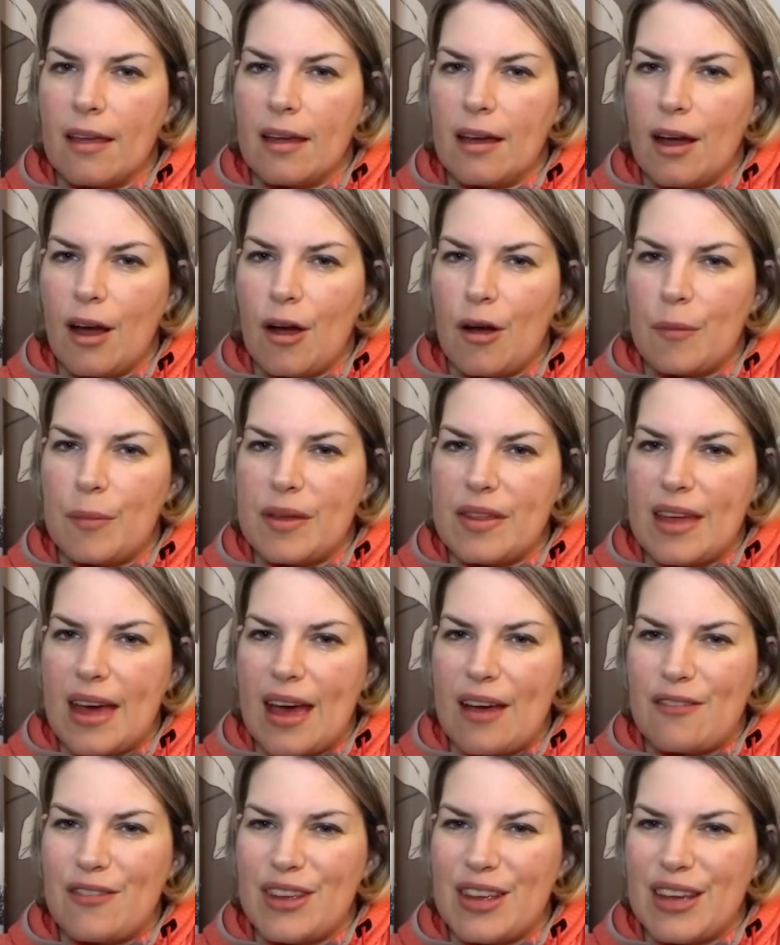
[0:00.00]
I'll Be There
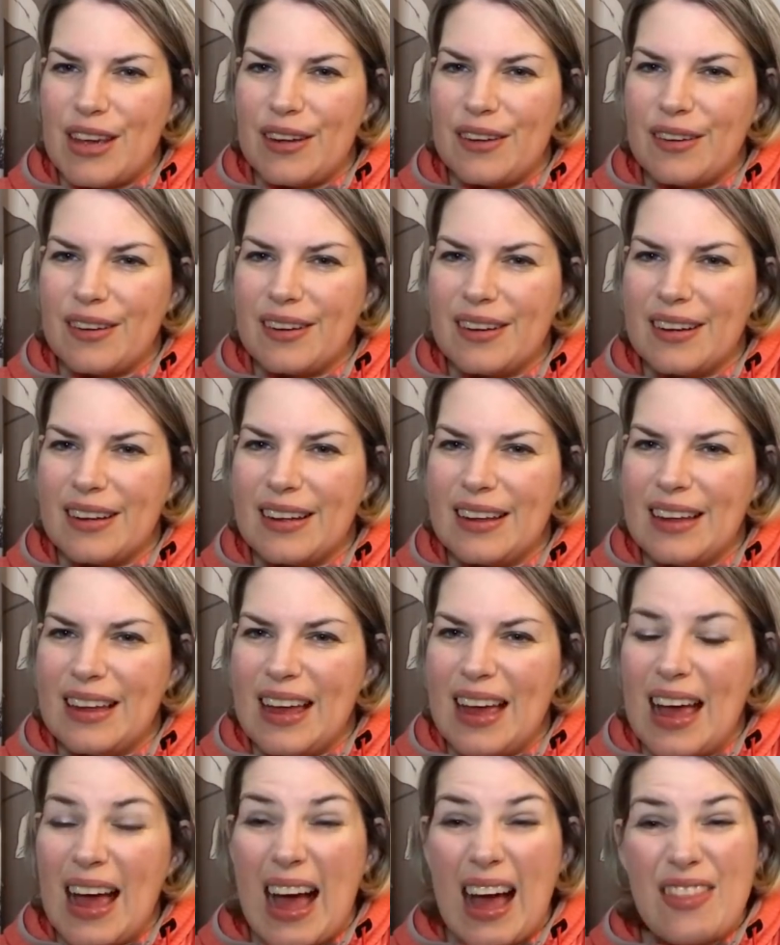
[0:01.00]
For You.
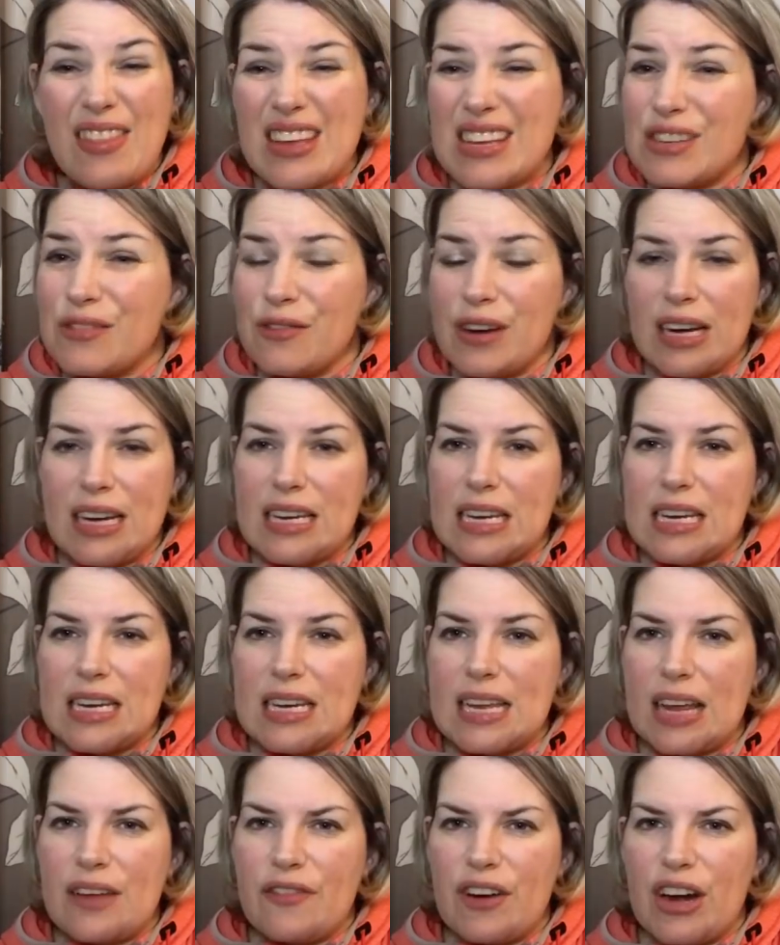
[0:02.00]
And this really didn't
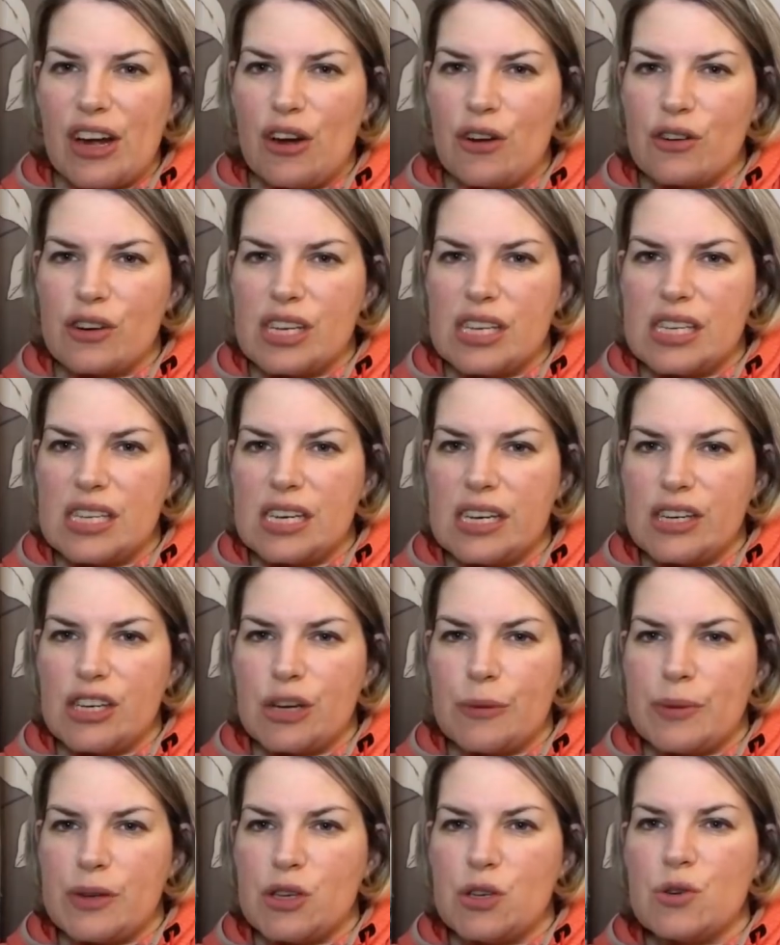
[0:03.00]
take very long to stitch
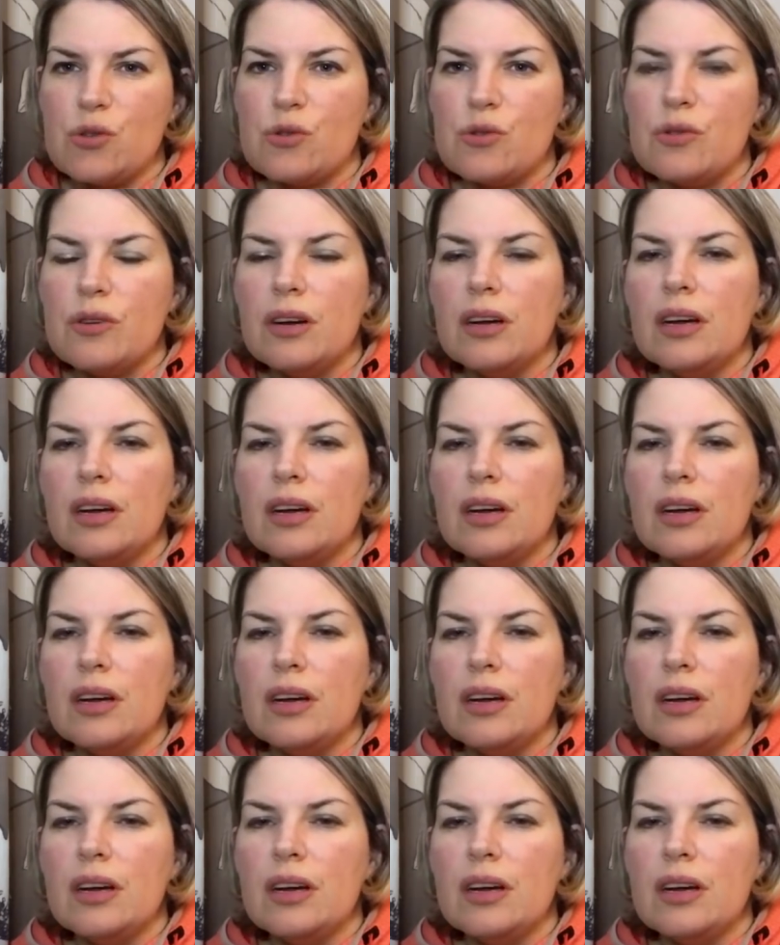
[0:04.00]
up at all.